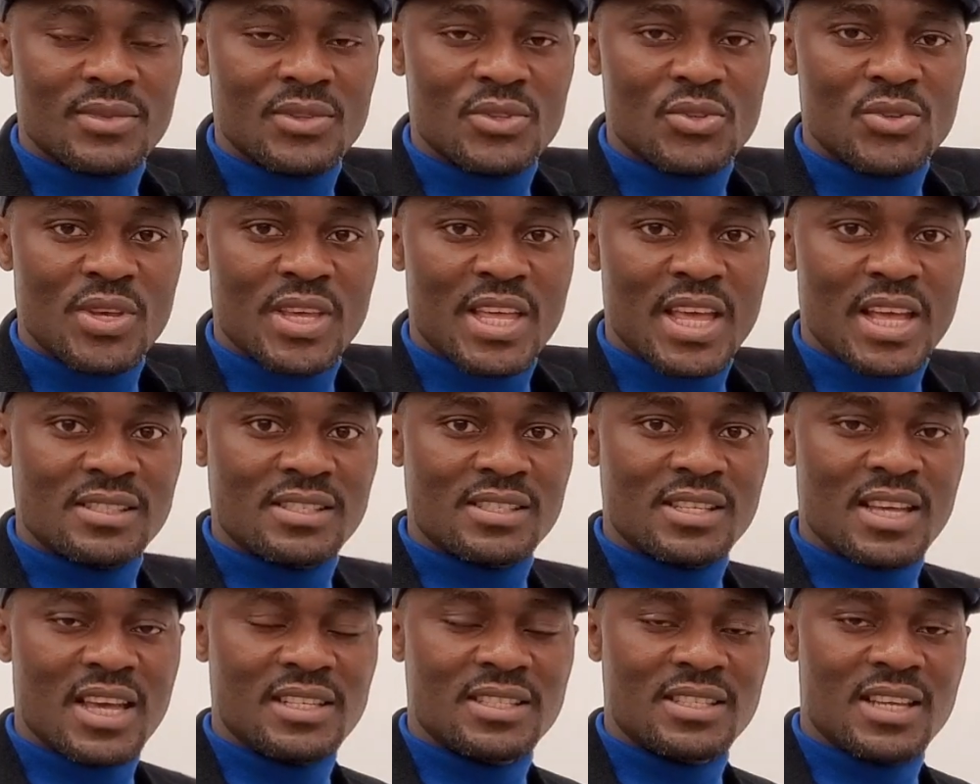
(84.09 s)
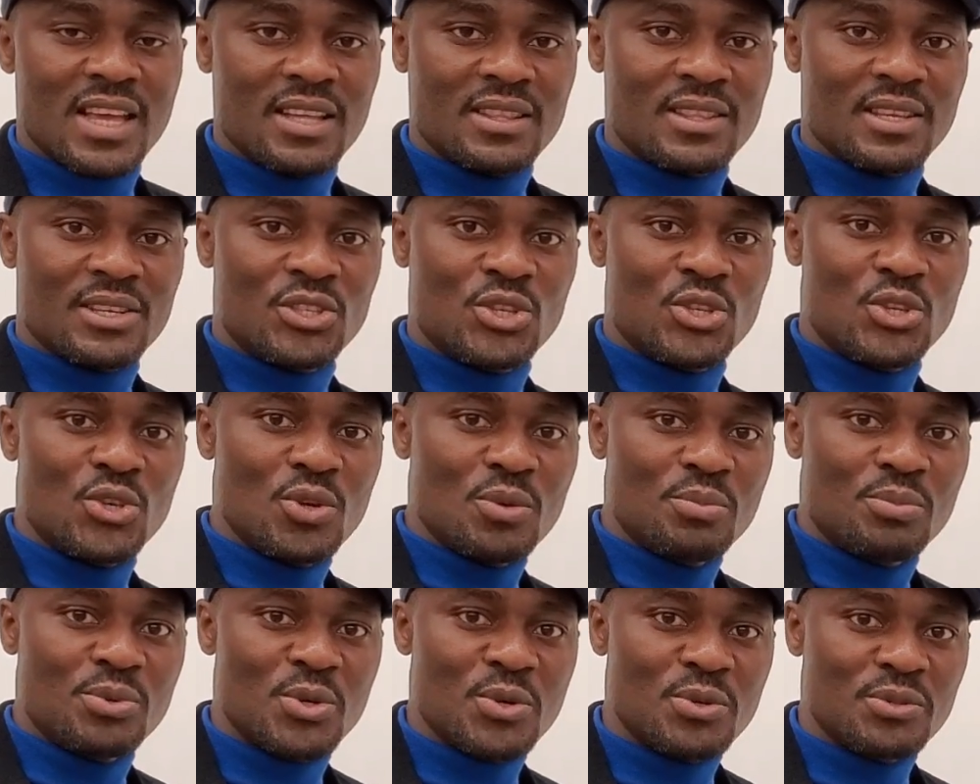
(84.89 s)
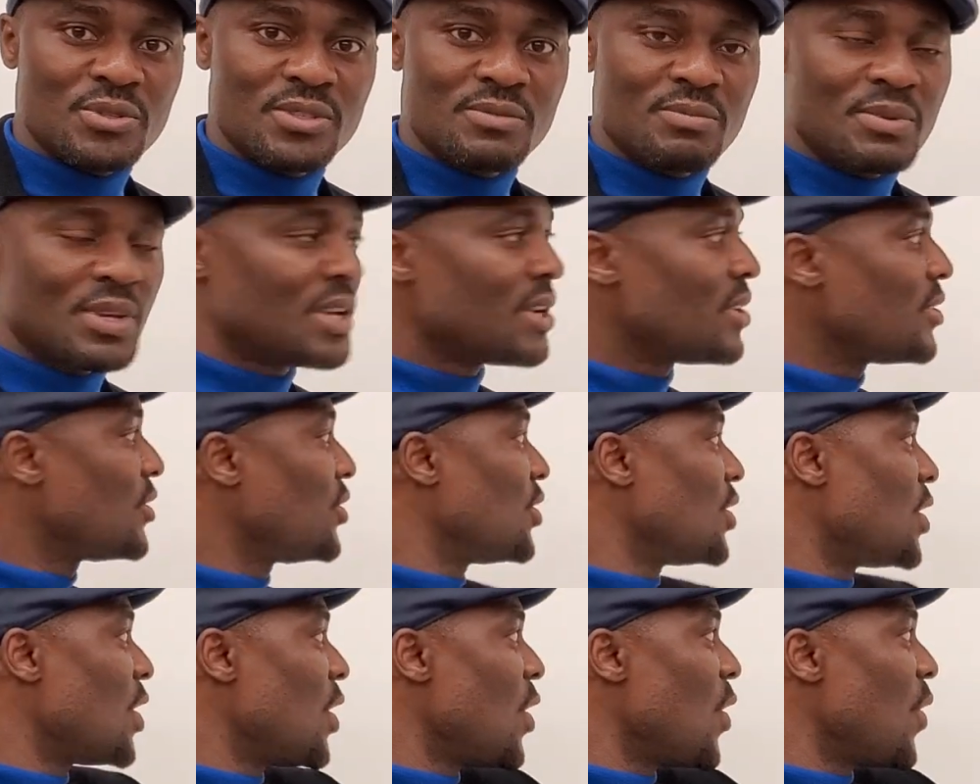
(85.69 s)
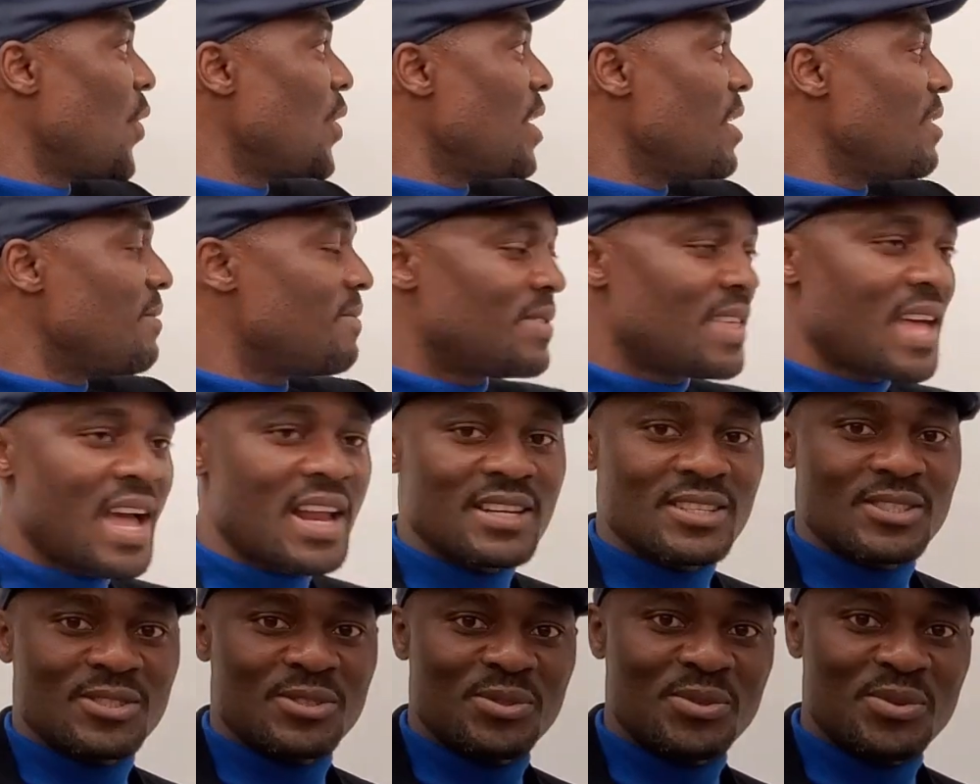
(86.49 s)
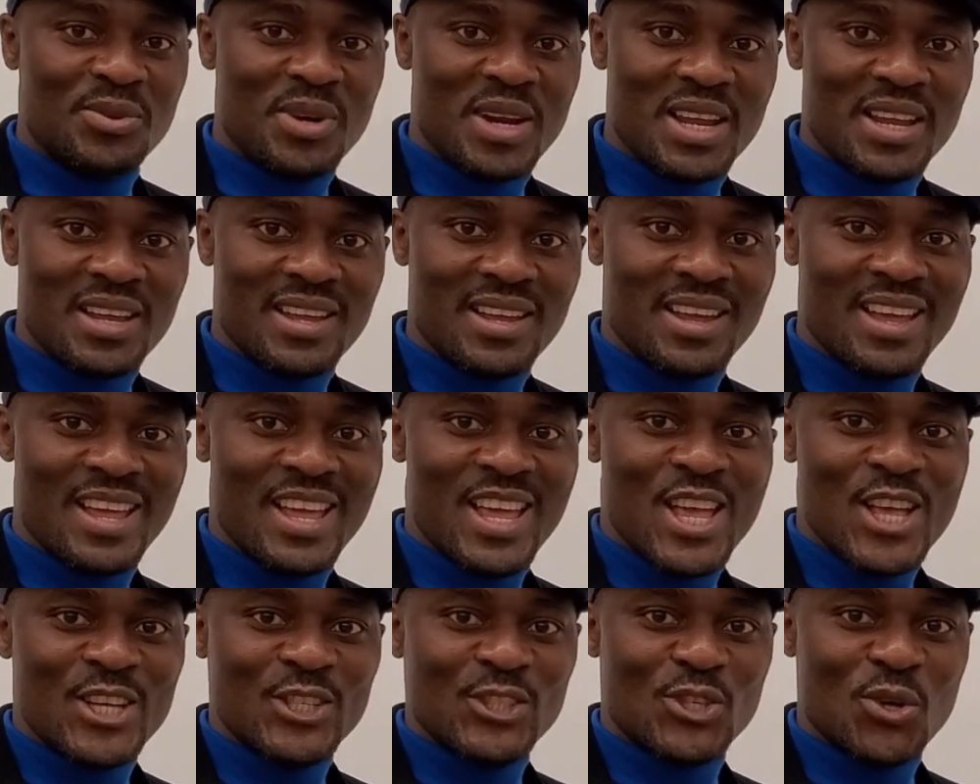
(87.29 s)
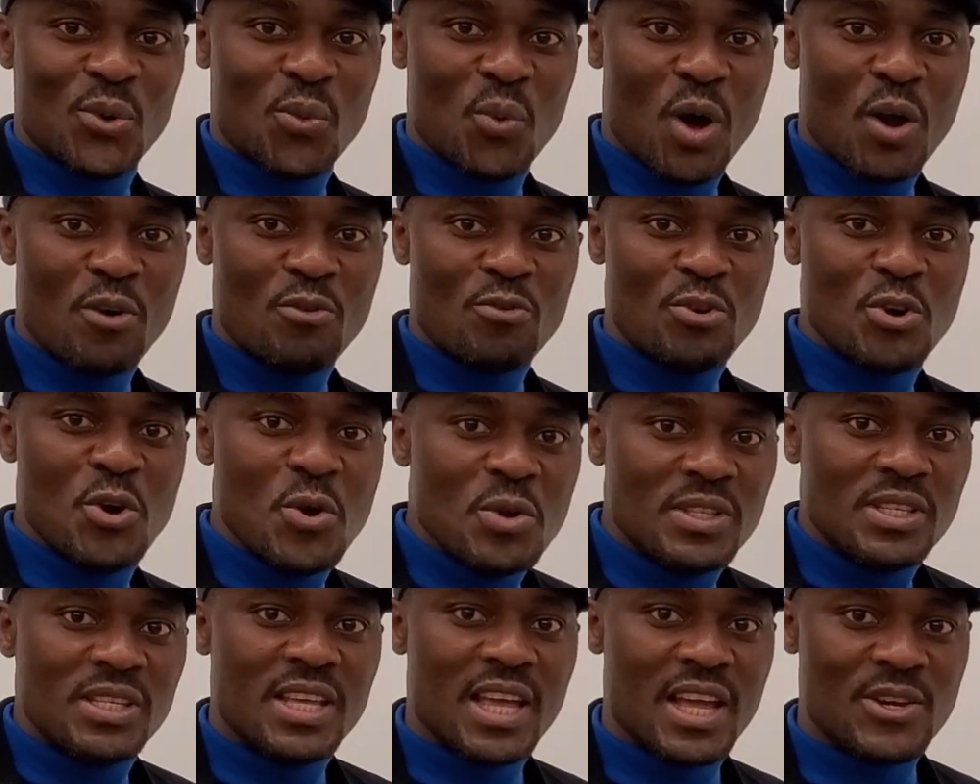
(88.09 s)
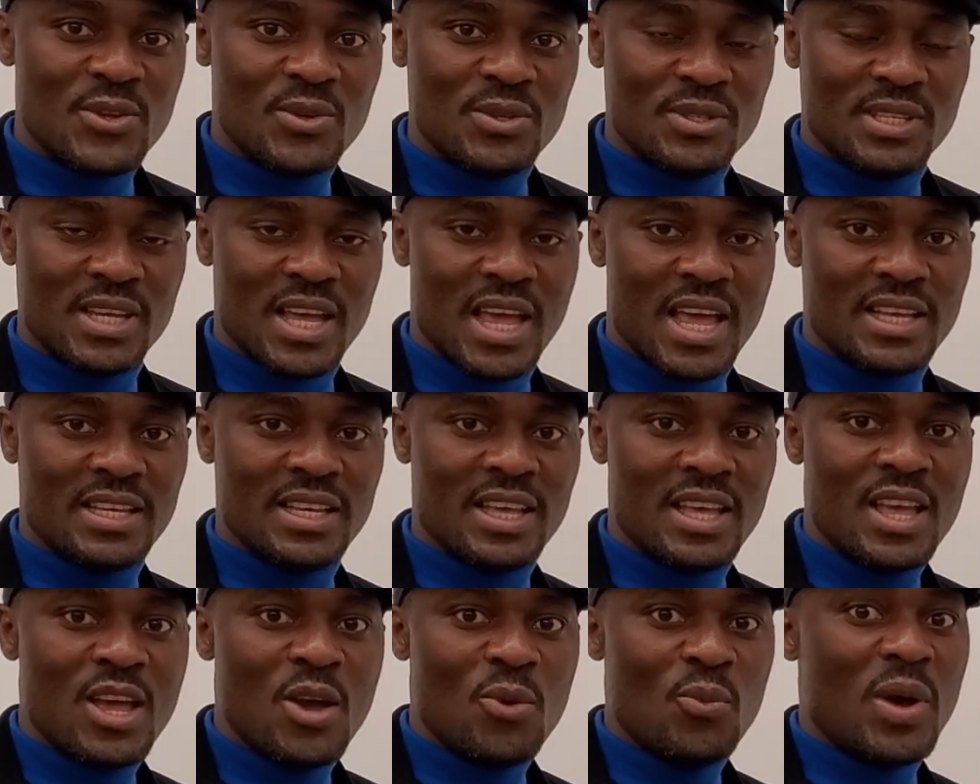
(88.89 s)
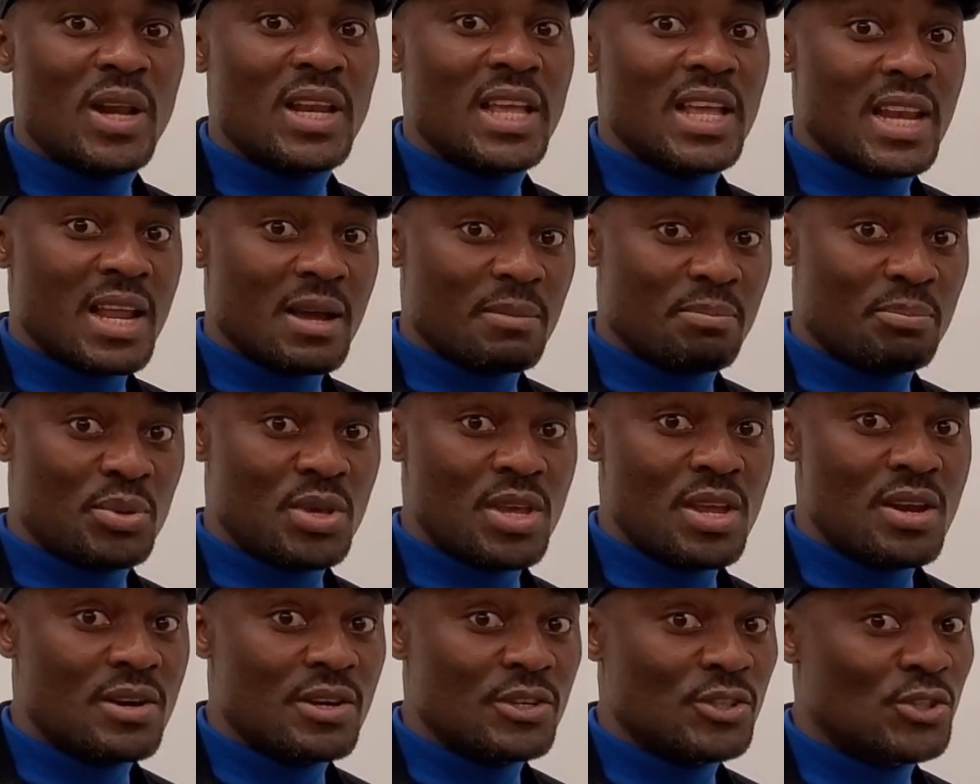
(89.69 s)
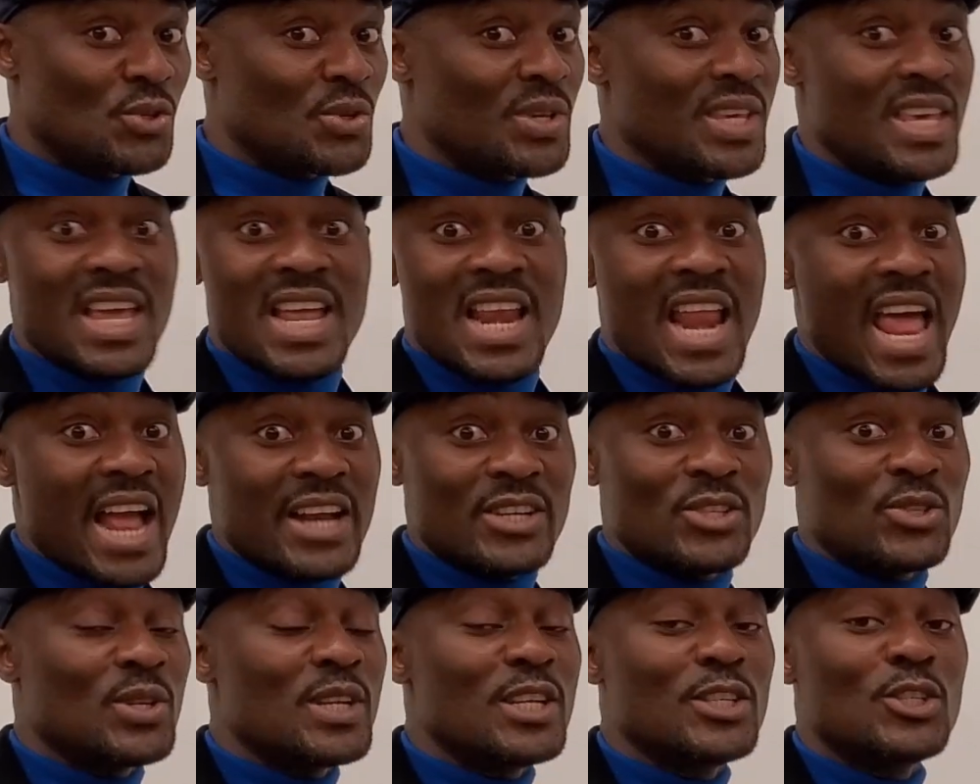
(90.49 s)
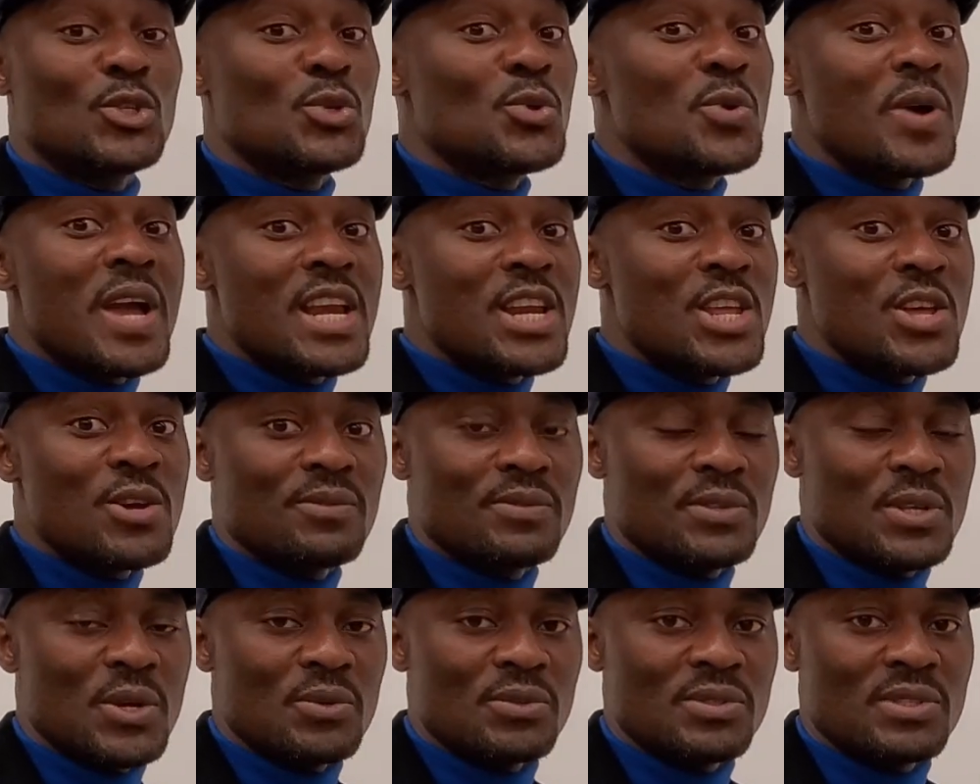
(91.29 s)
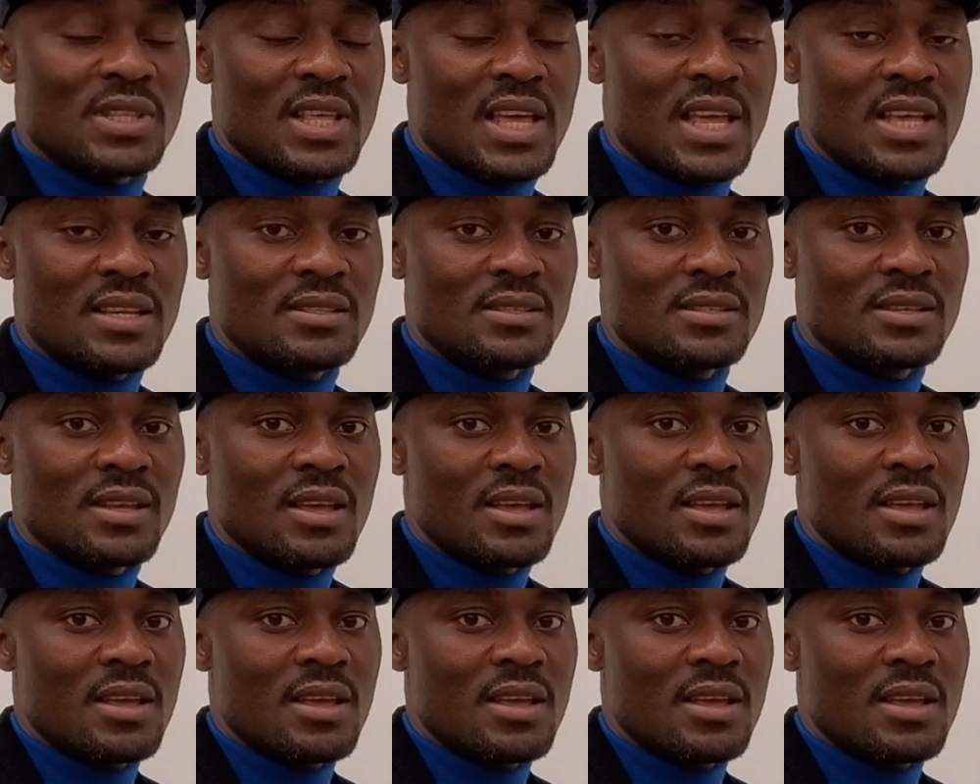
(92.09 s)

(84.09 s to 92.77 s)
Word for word: You can't say take the cube root because you don't know if that is 3. So what root can you take? Well, it appears you can't actually do any of those things.